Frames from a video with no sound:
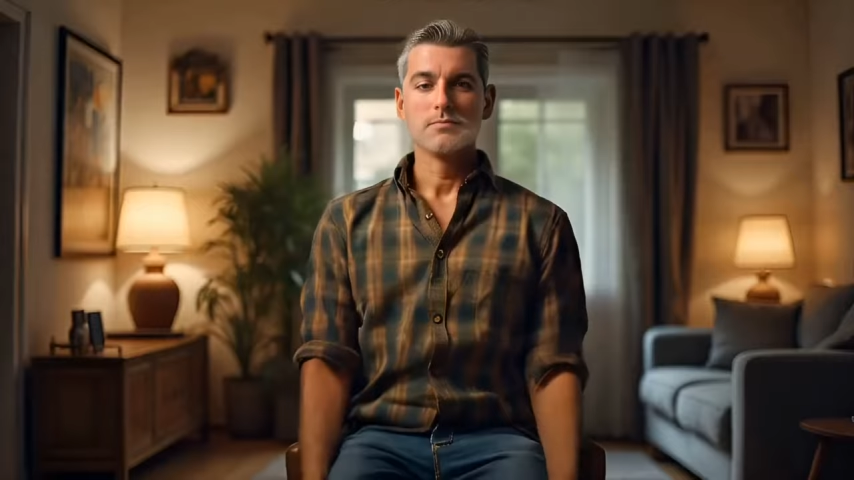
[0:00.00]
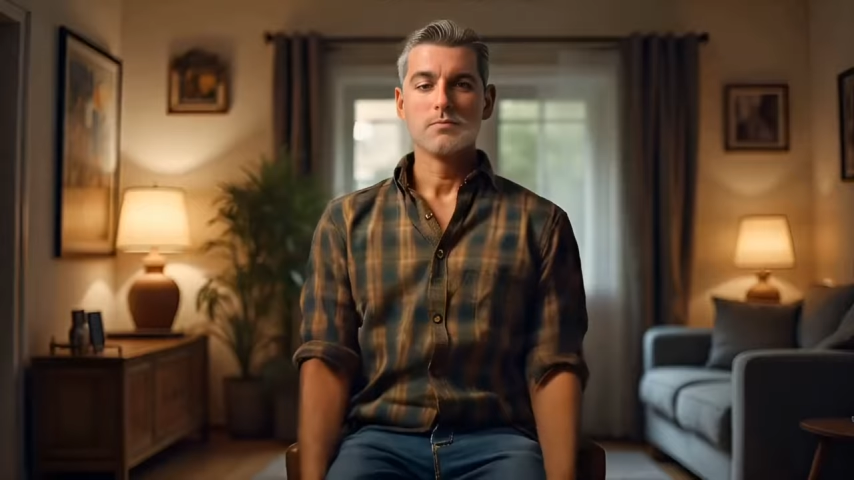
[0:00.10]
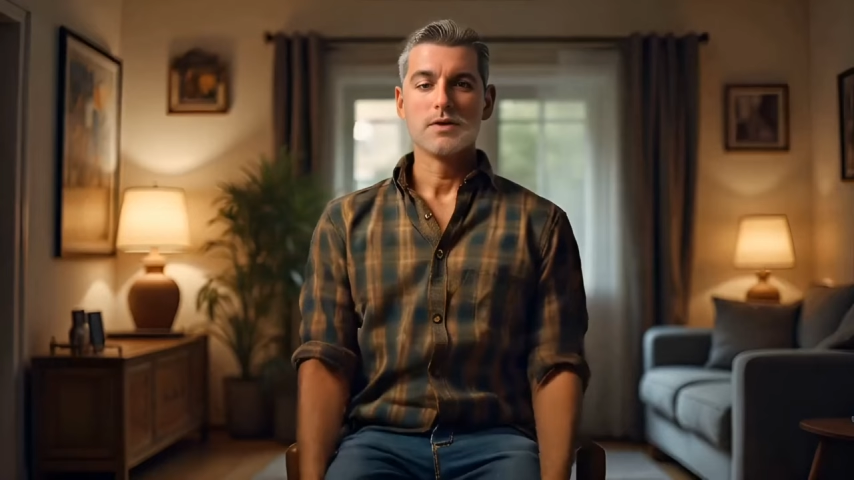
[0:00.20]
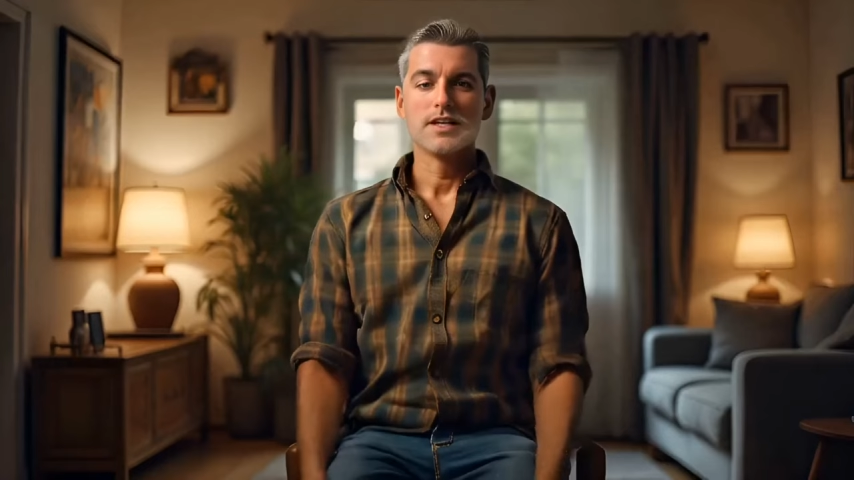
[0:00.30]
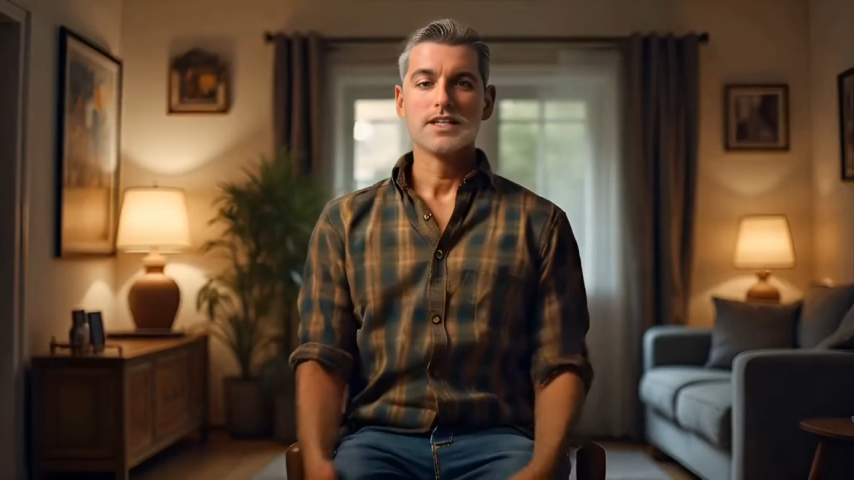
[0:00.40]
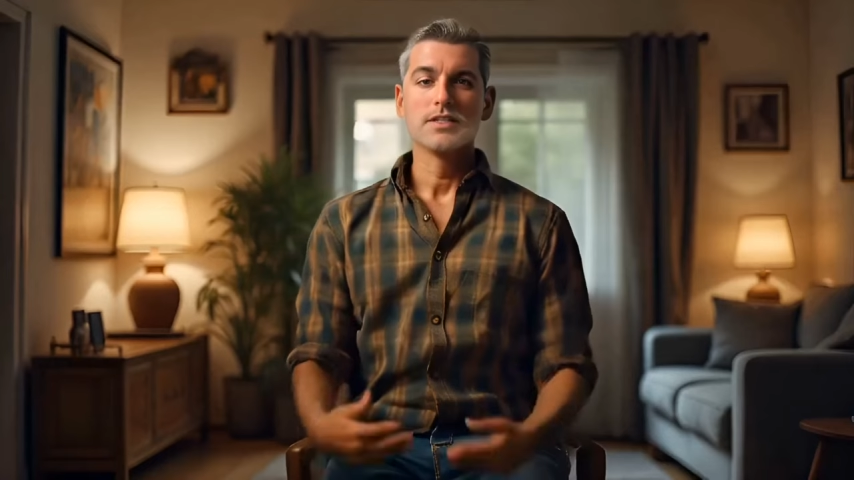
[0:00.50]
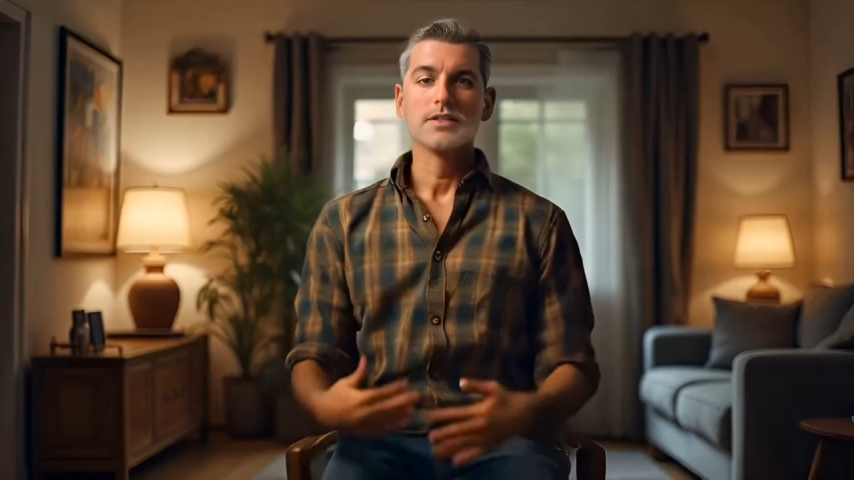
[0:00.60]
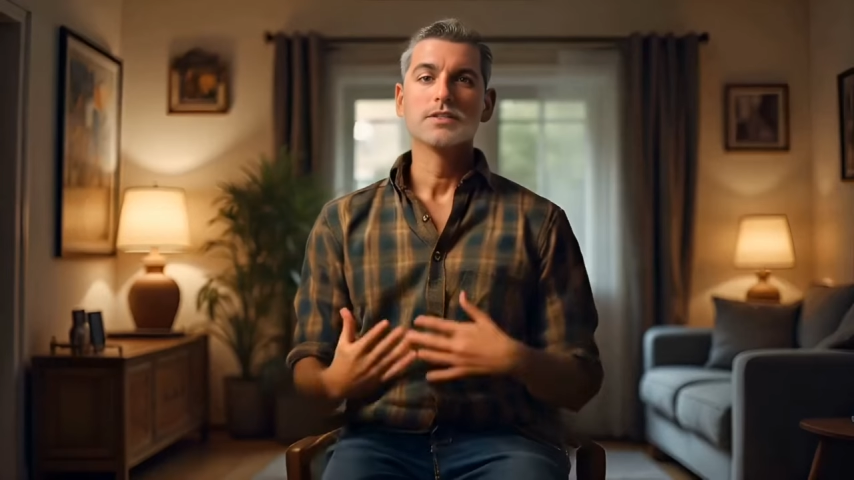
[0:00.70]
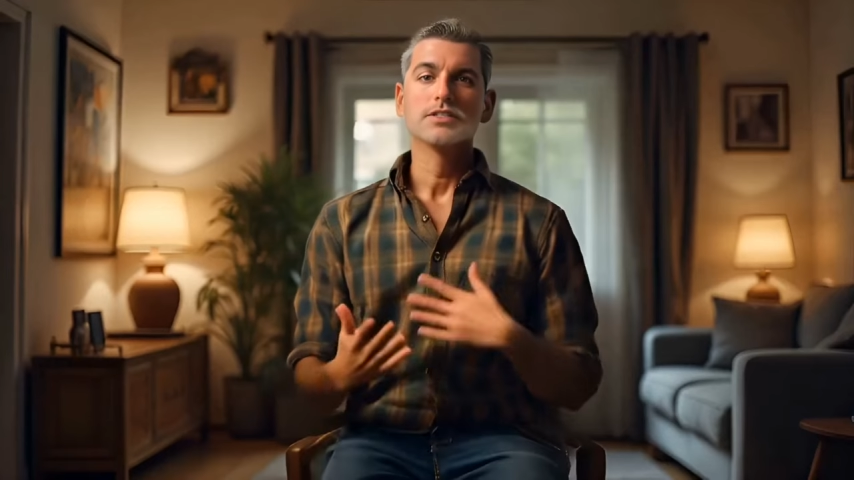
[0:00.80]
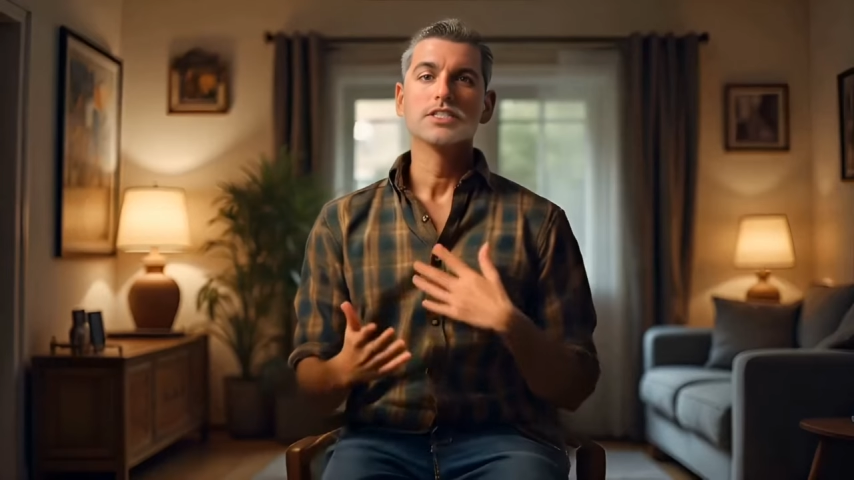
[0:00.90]
We're
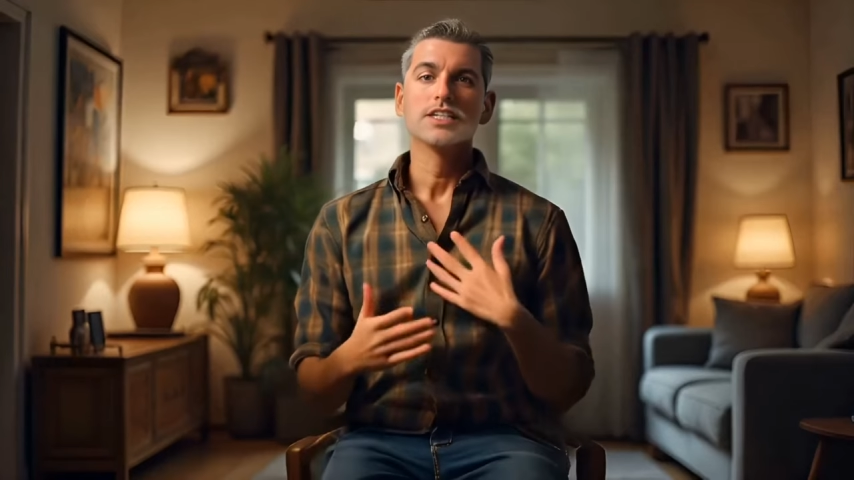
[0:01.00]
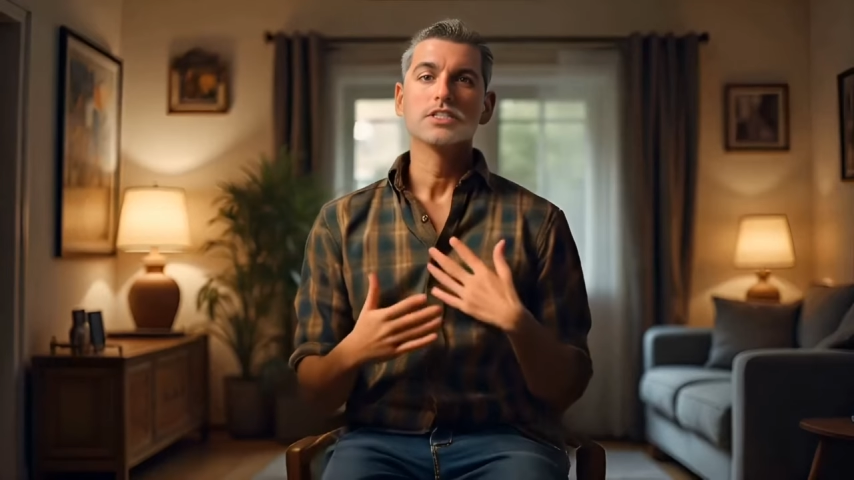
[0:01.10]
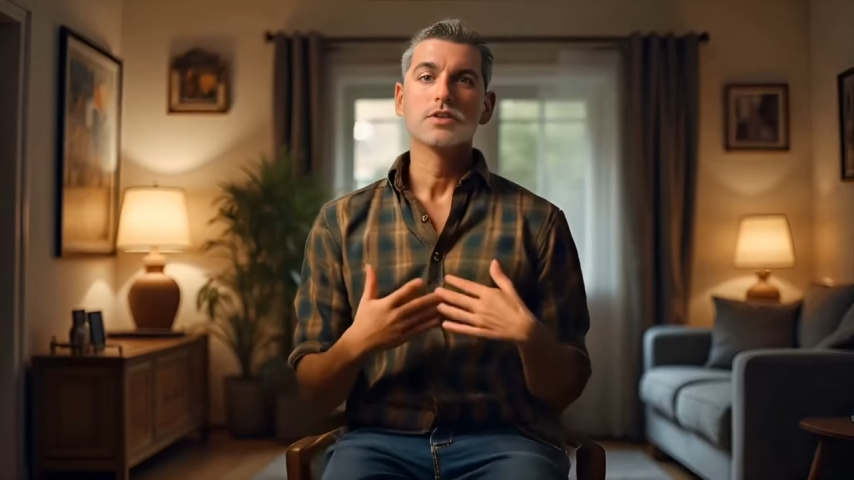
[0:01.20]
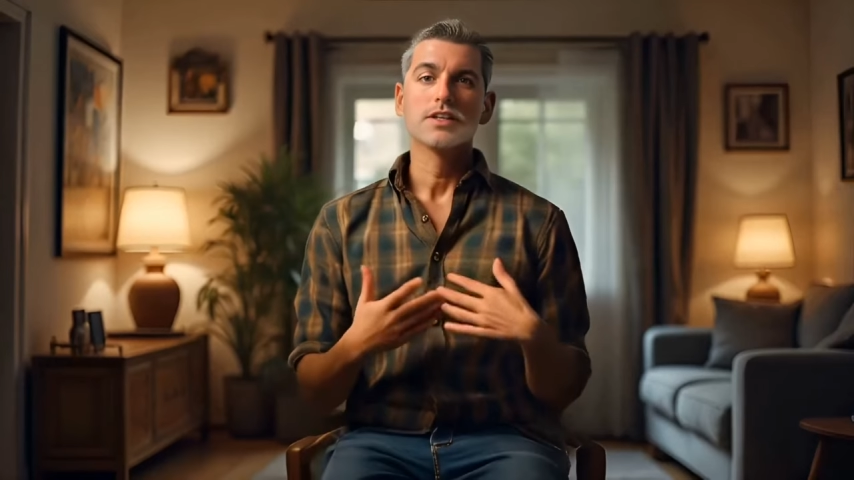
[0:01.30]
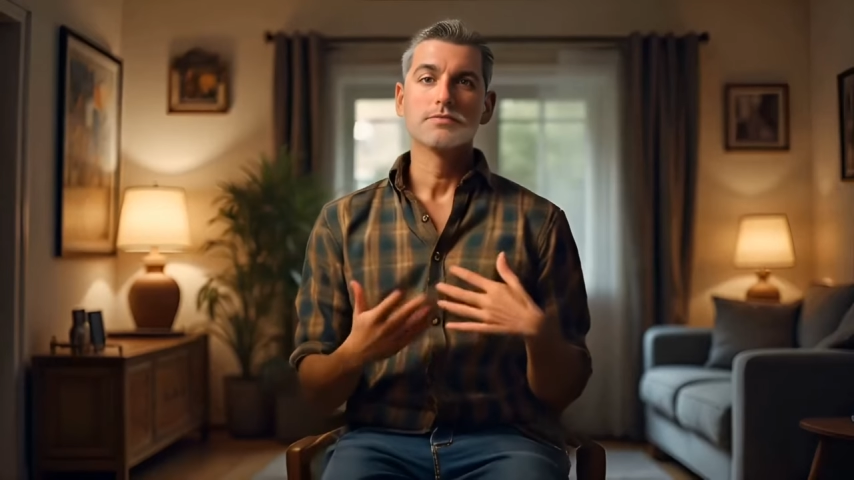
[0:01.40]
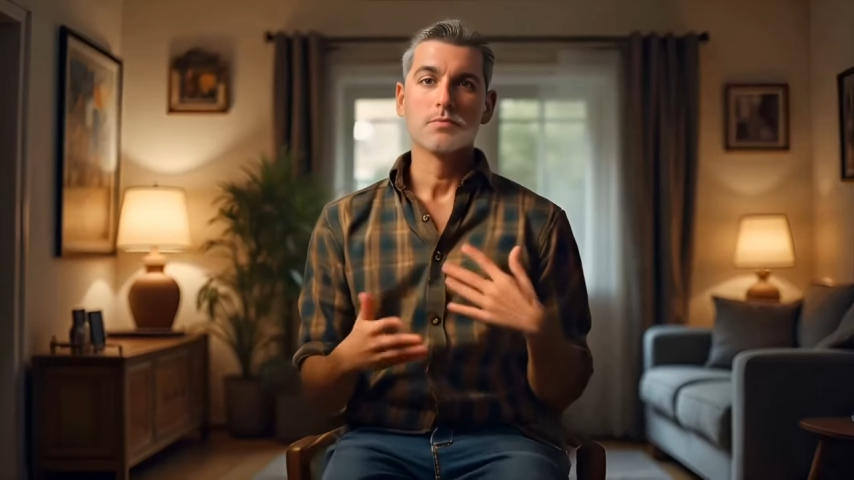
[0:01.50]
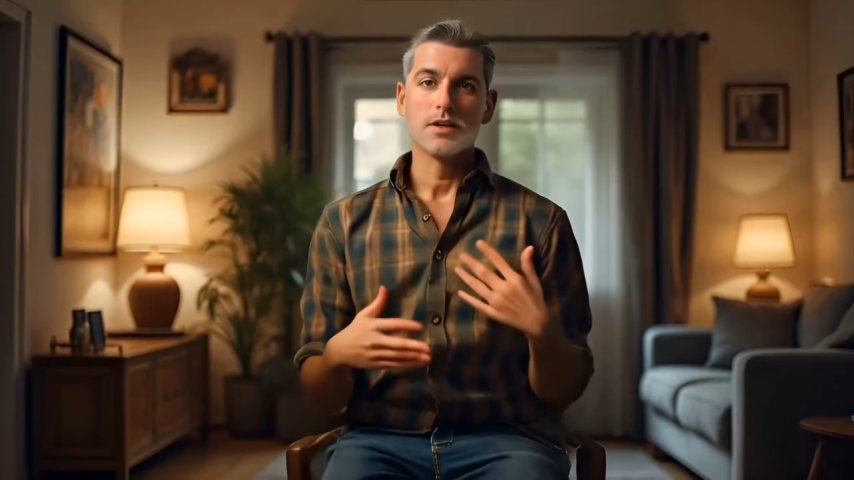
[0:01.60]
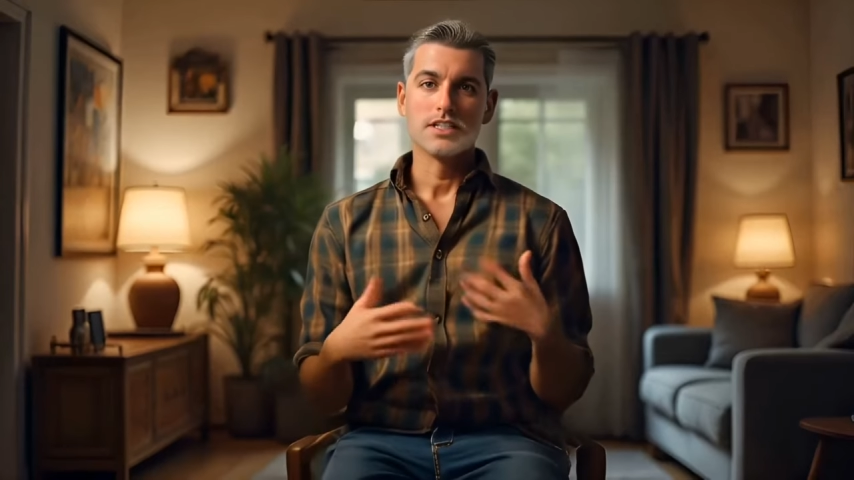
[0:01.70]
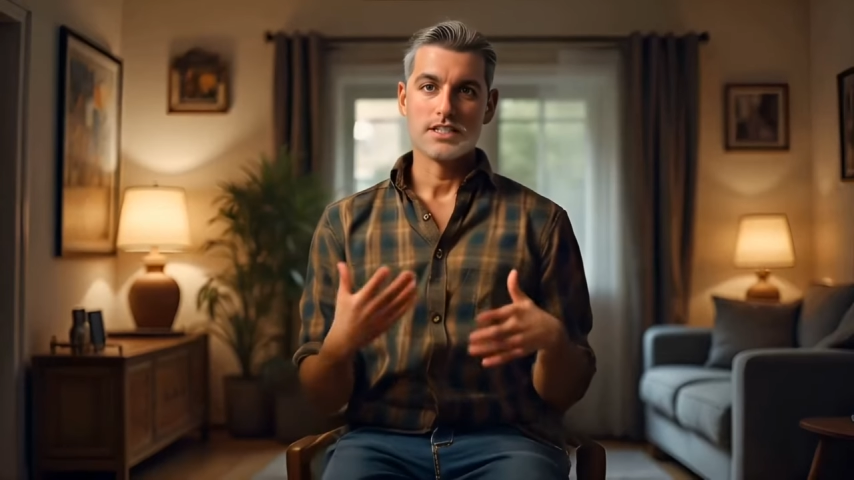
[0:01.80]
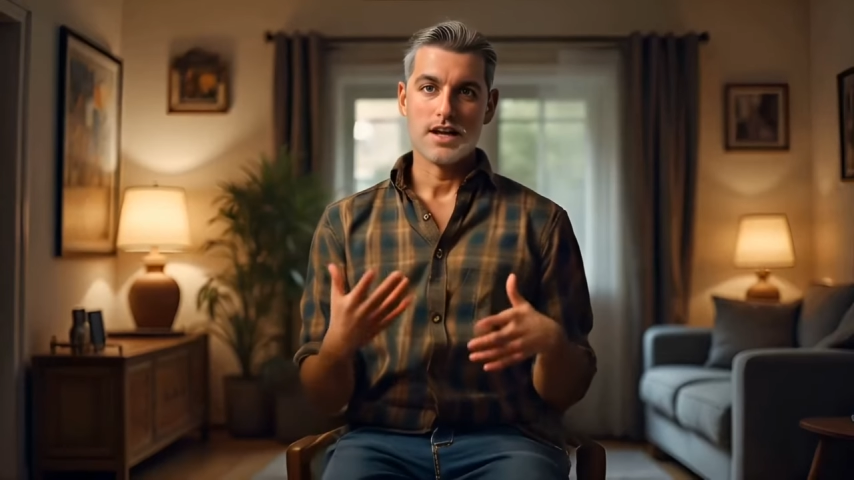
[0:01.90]
here, so you don't have to
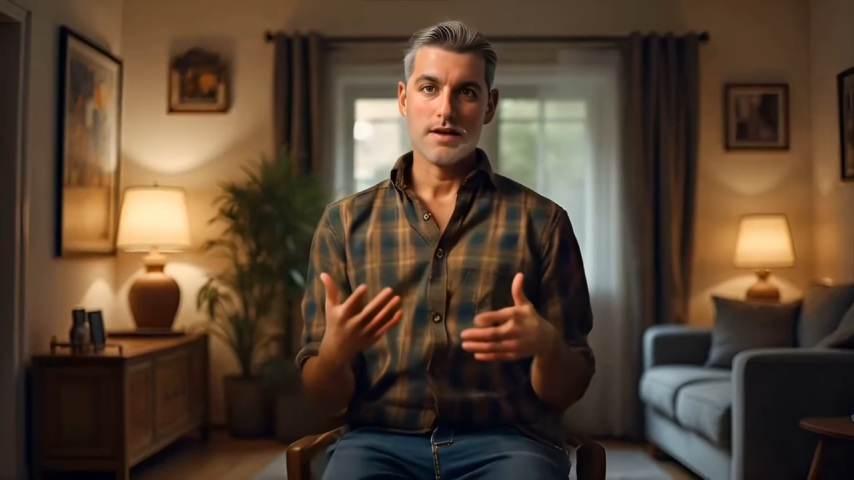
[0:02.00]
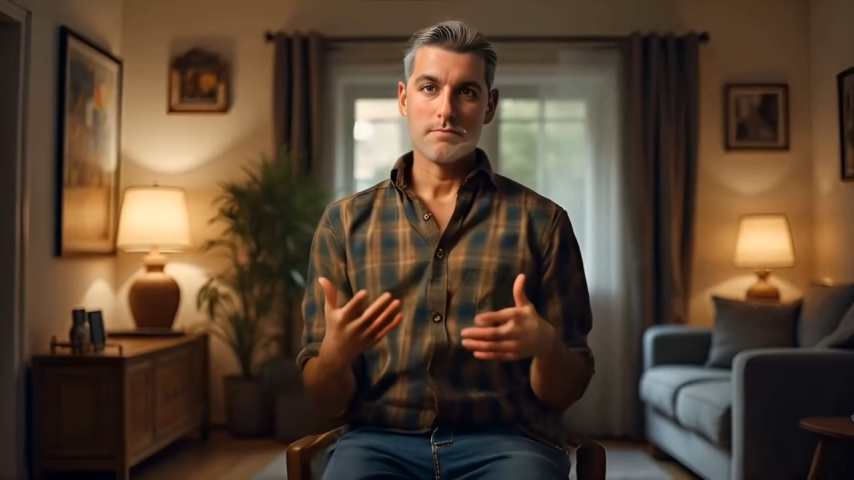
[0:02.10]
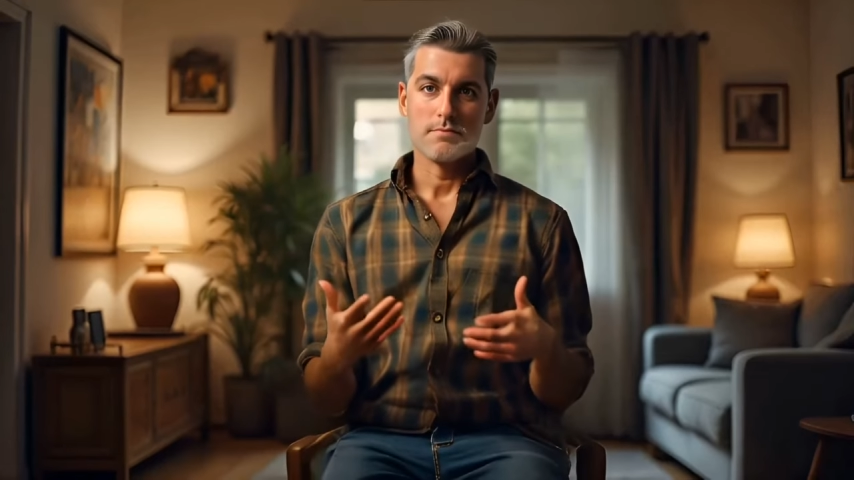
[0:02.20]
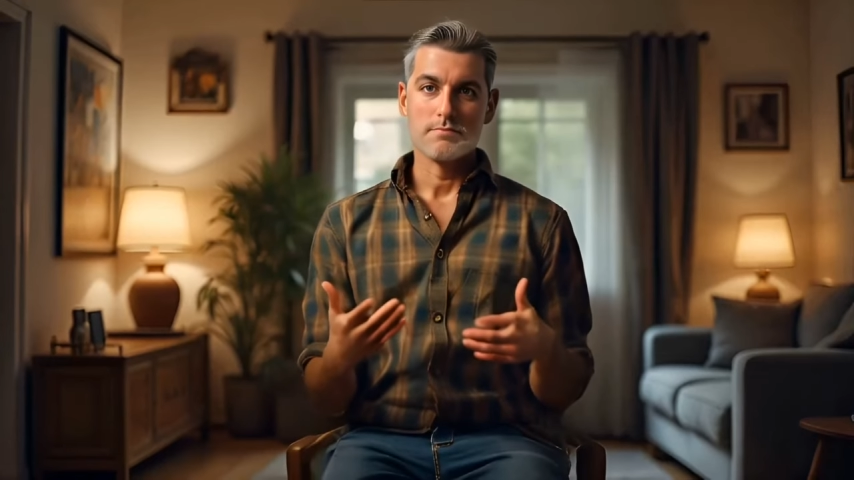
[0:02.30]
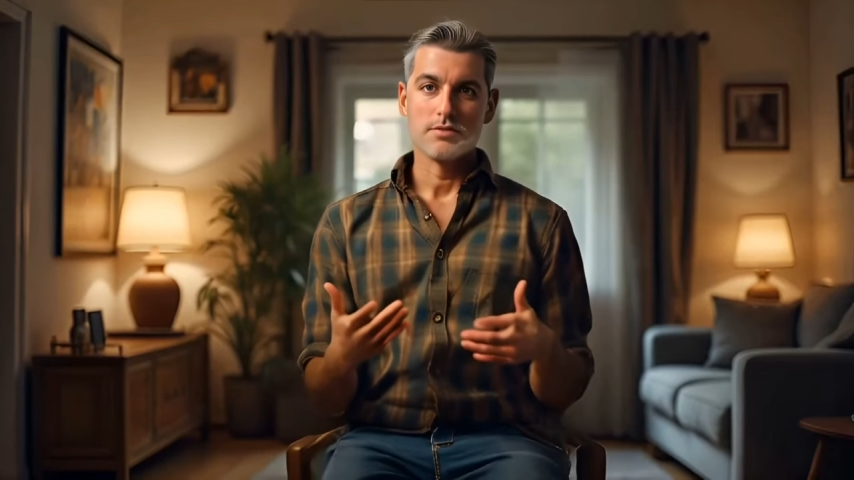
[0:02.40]
waste time